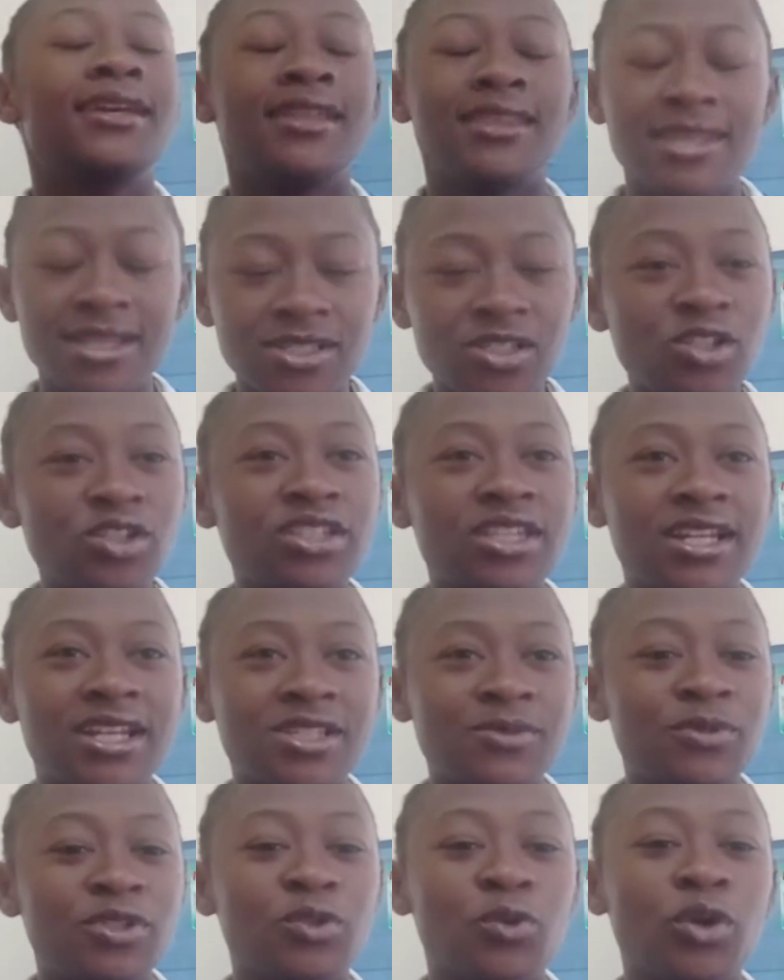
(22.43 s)
There's a lot that
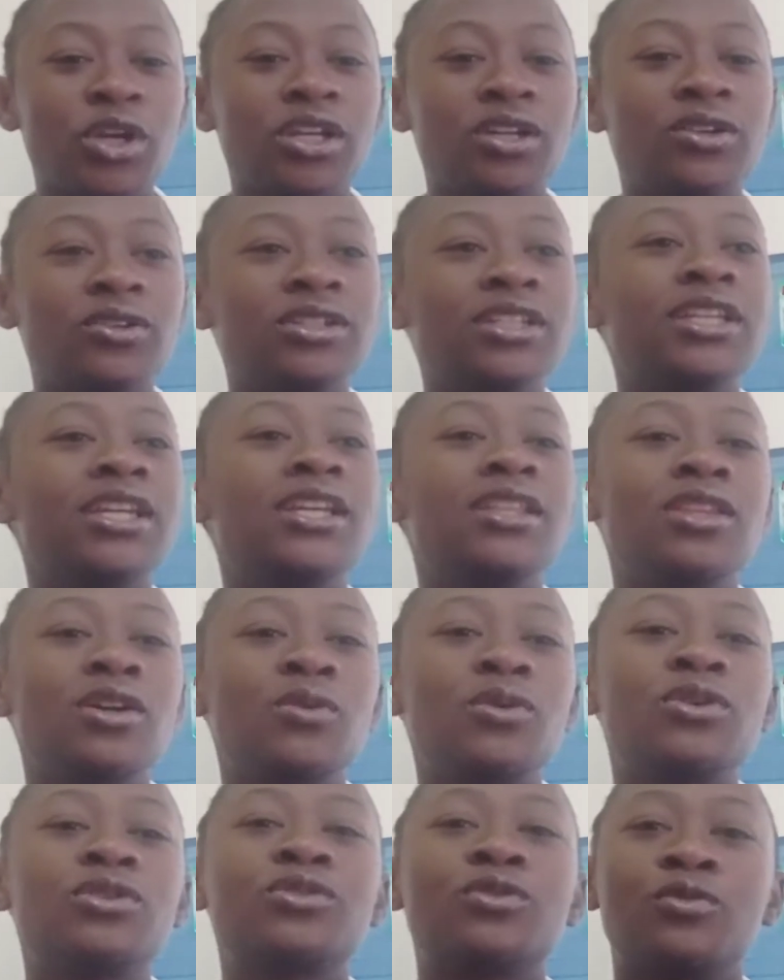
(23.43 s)
has been going on in the
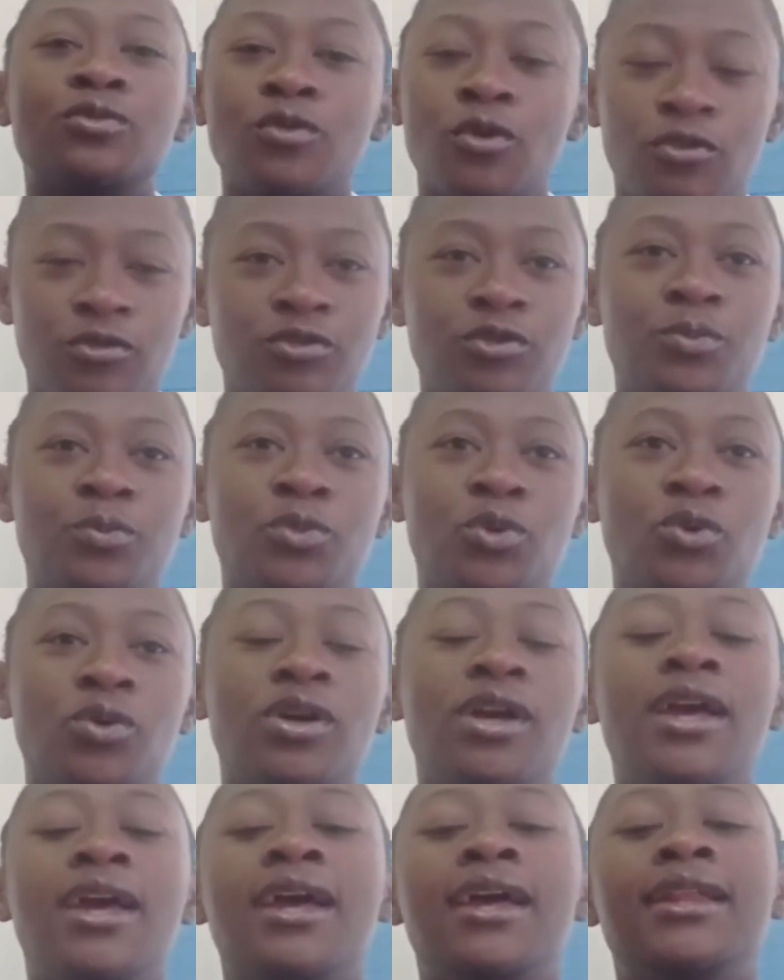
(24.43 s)
world of
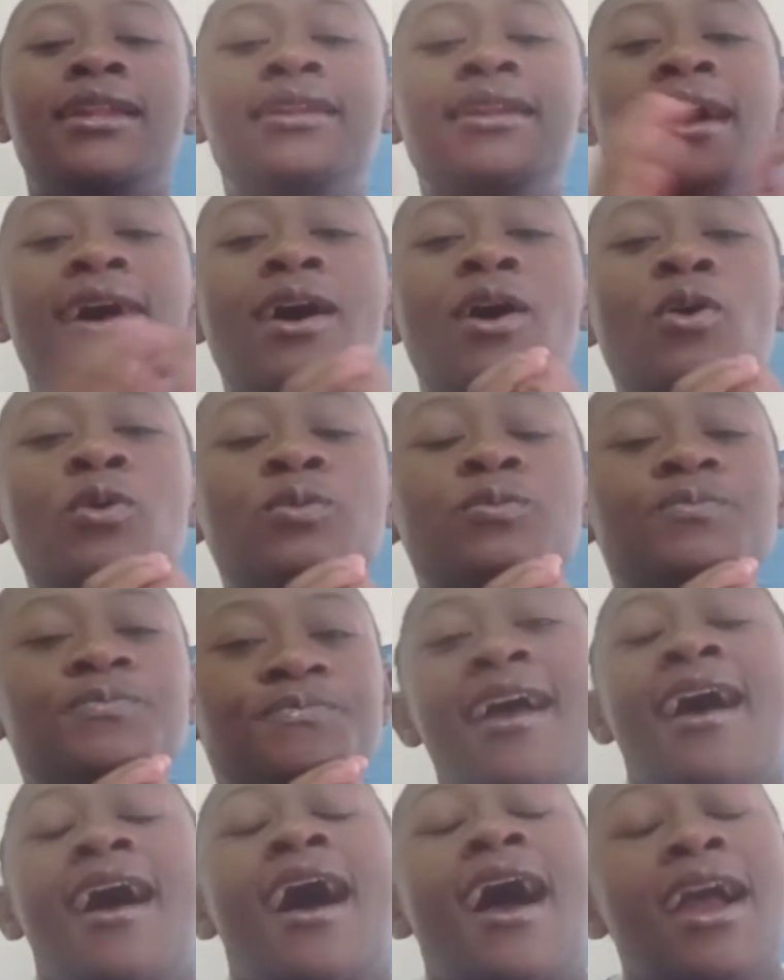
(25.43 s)
football. Now,
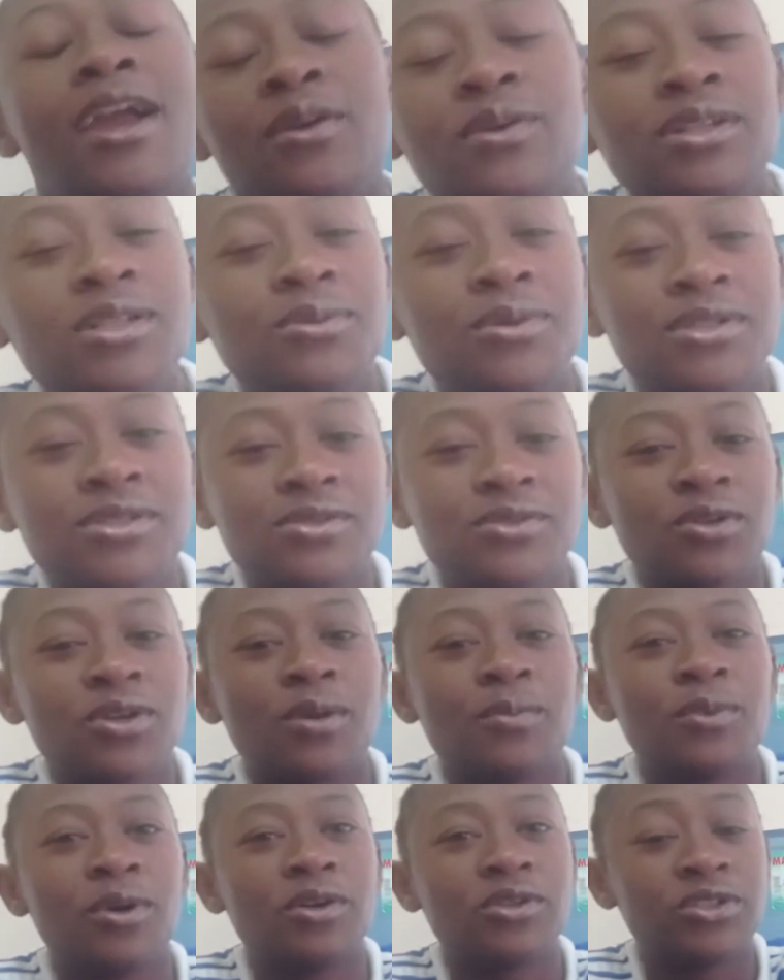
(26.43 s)
I really want to
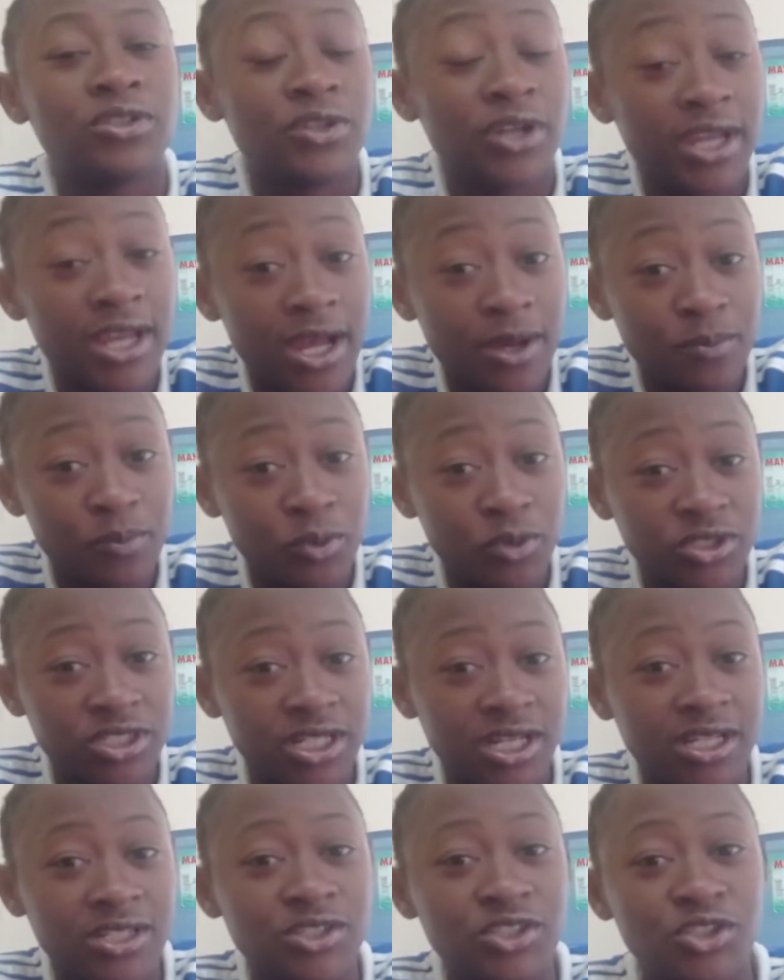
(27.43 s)
talk about Graham
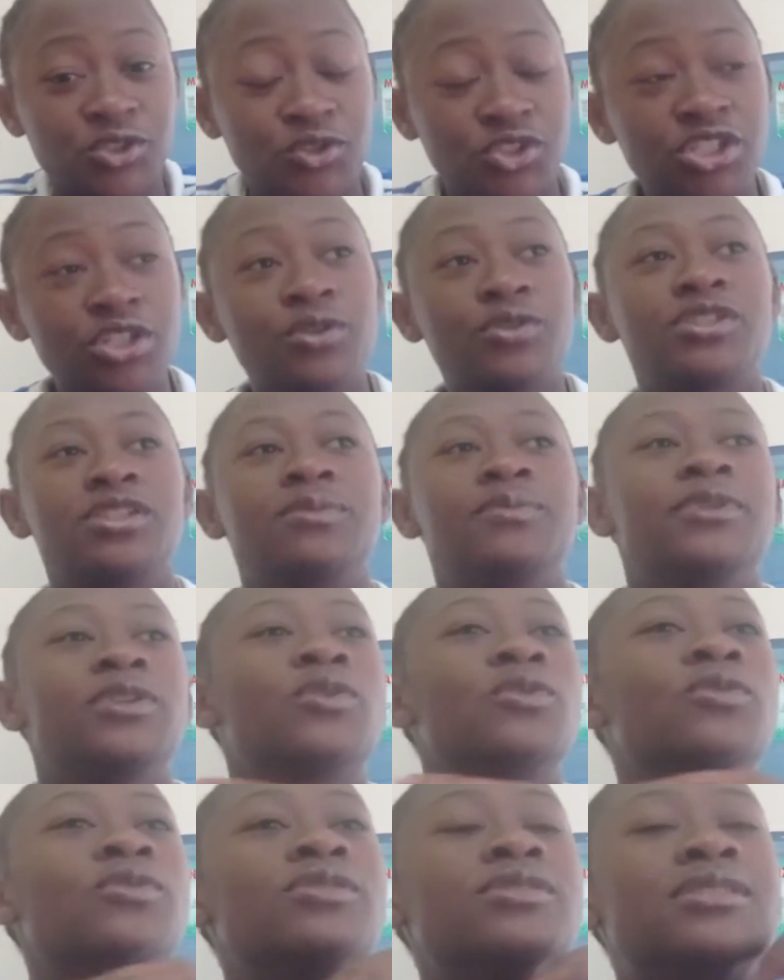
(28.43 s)
Potter to Chelsea
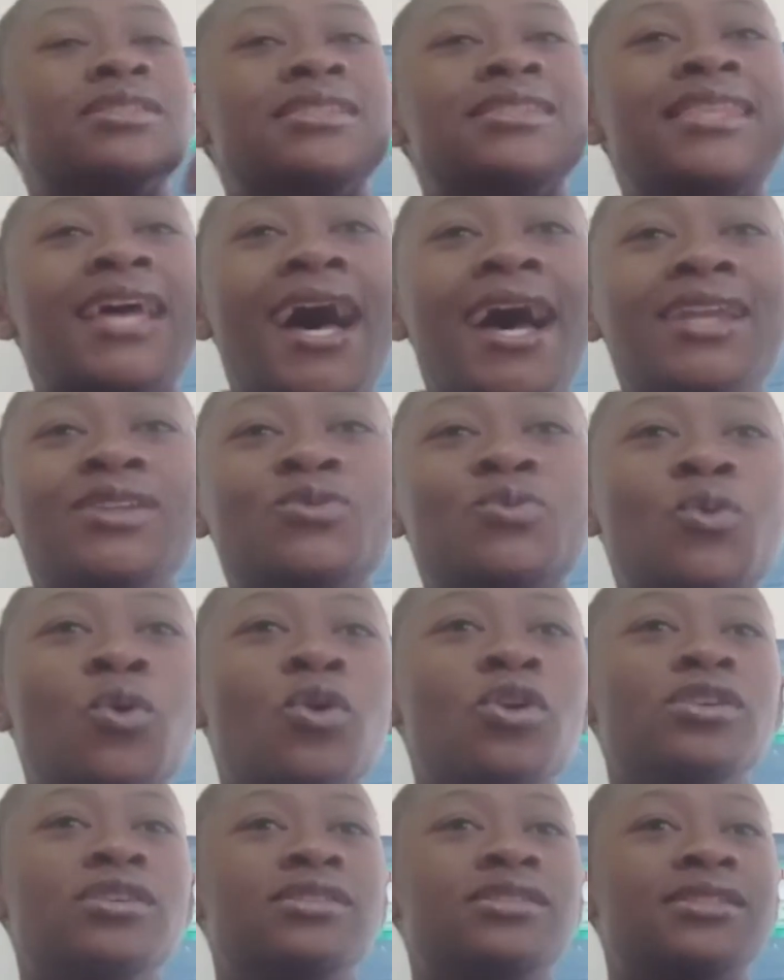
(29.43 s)
because that
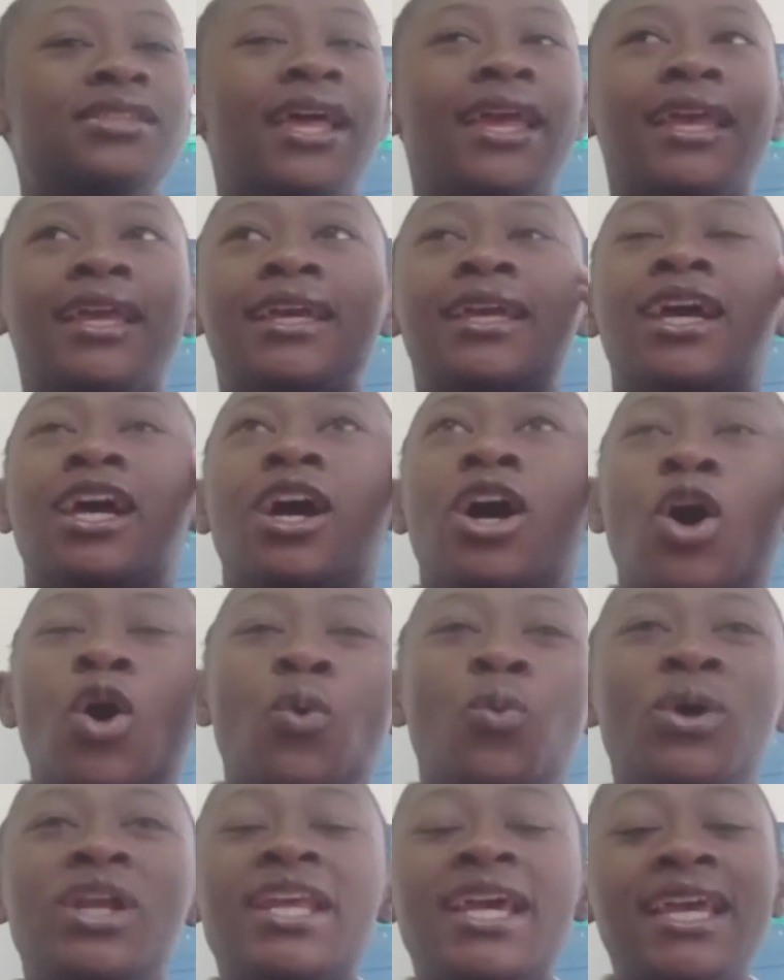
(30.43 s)
was like,
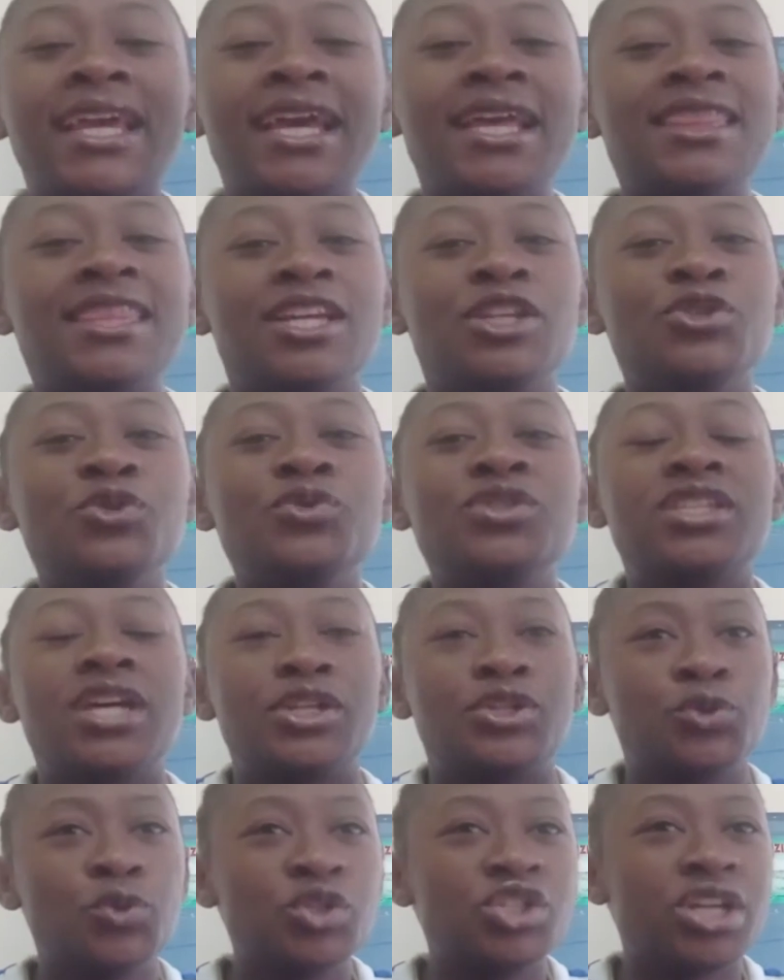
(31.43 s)
when I heard the news
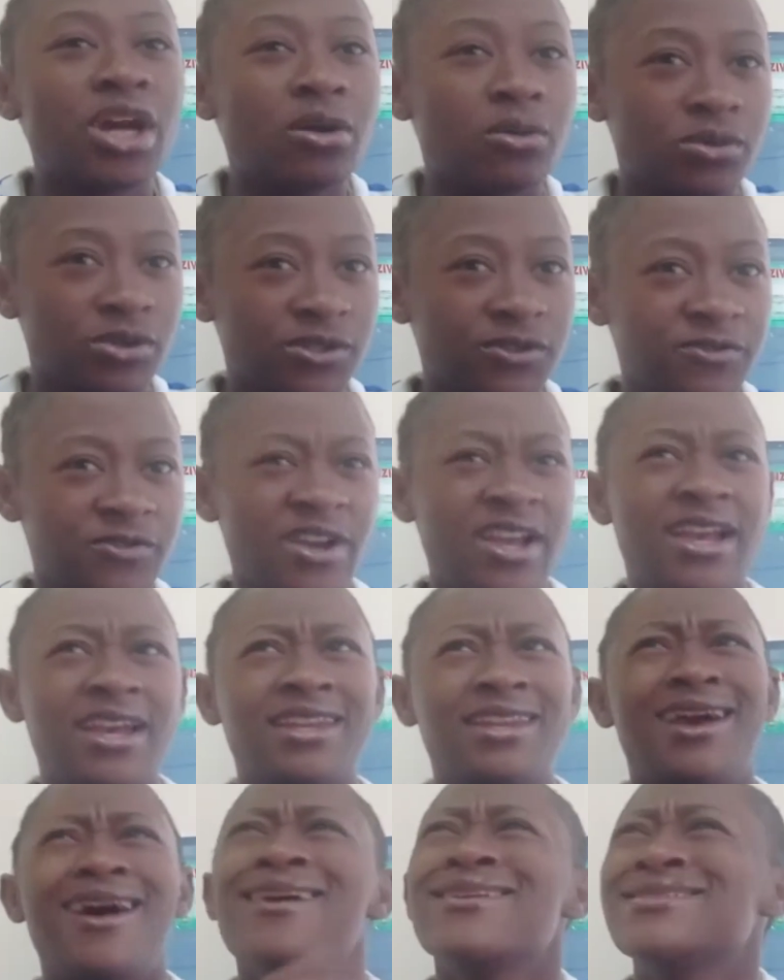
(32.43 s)
that Tuchel was
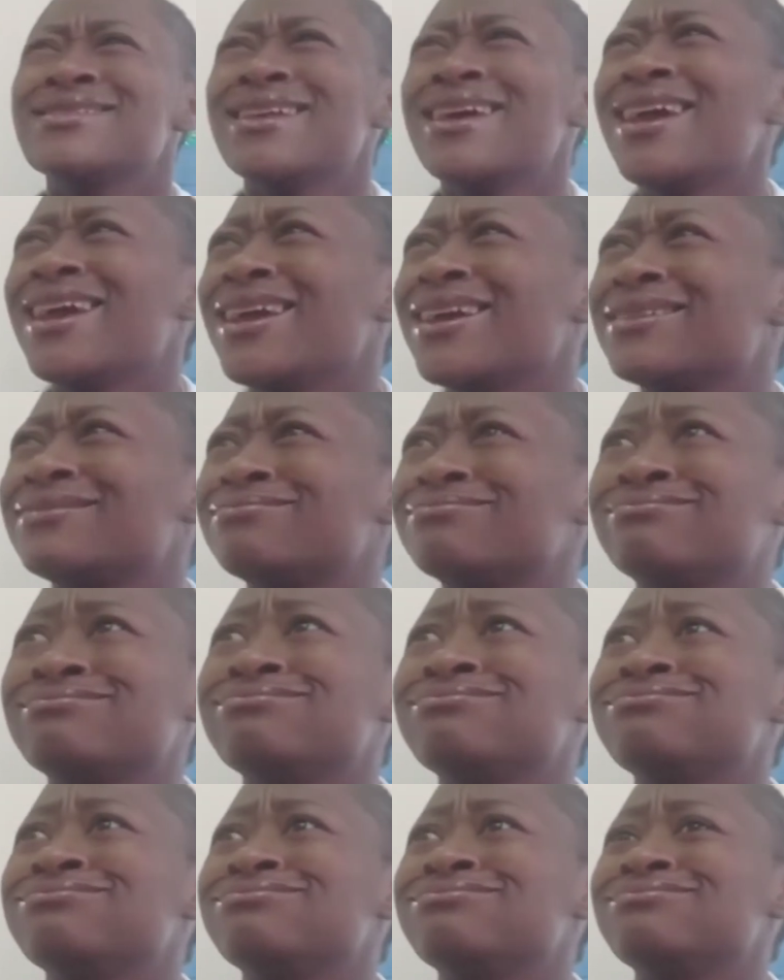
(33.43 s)
fired, I was like,
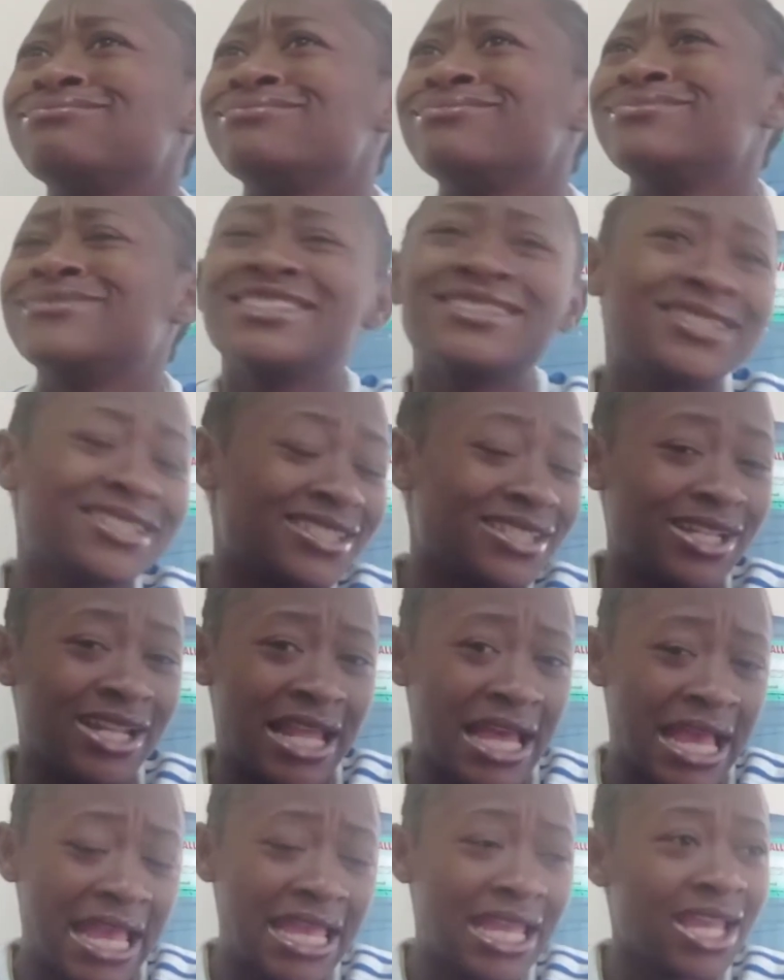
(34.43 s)
this is a
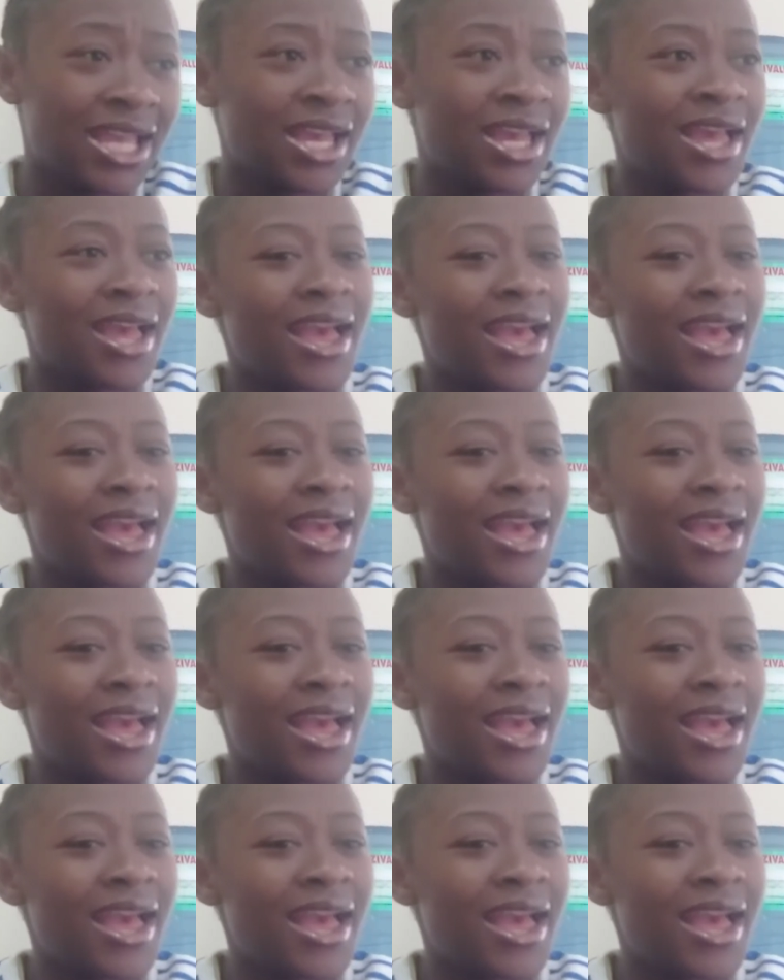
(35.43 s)
lie.